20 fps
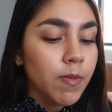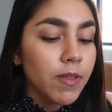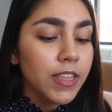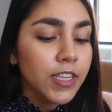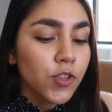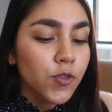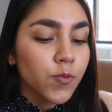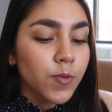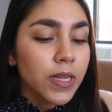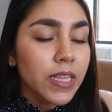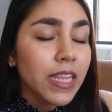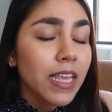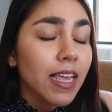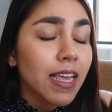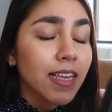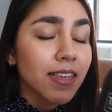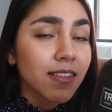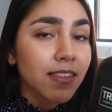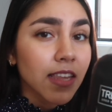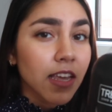But this
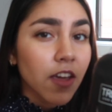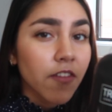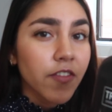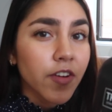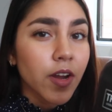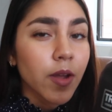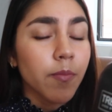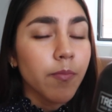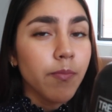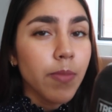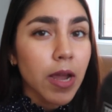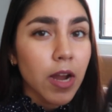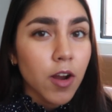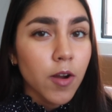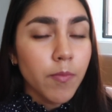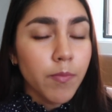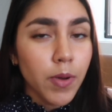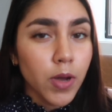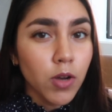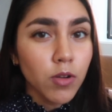really is like a very
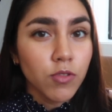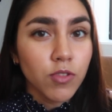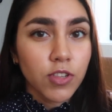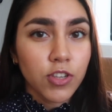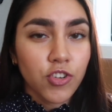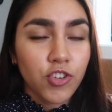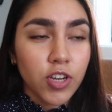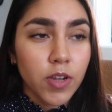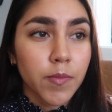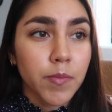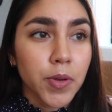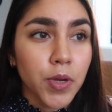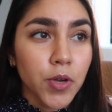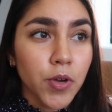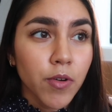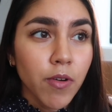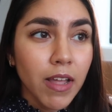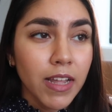bare bones shampoo.